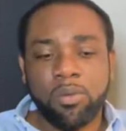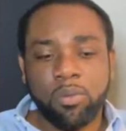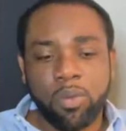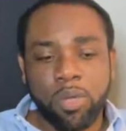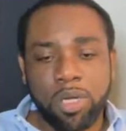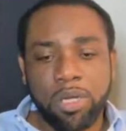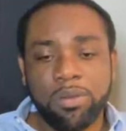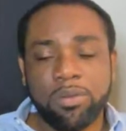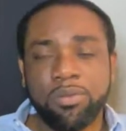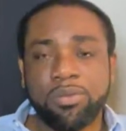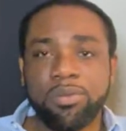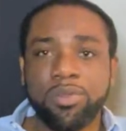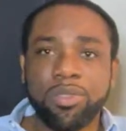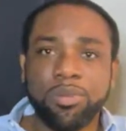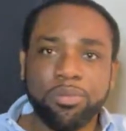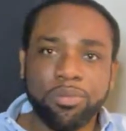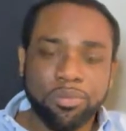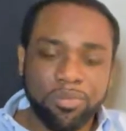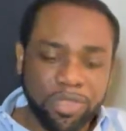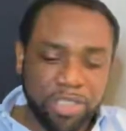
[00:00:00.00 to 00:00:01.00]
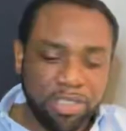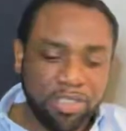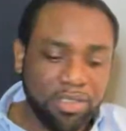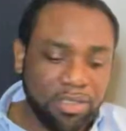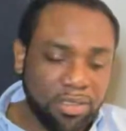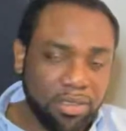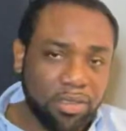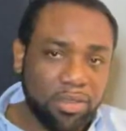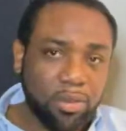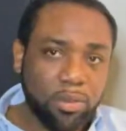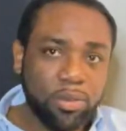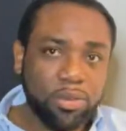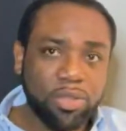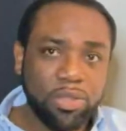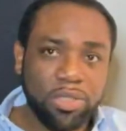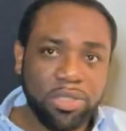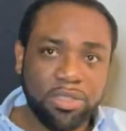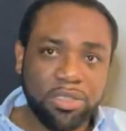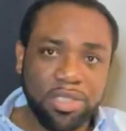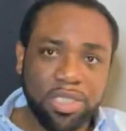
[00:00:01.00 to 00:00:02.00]
Well, this is the
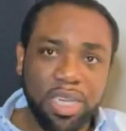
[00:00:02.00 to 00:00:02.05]
Solutionist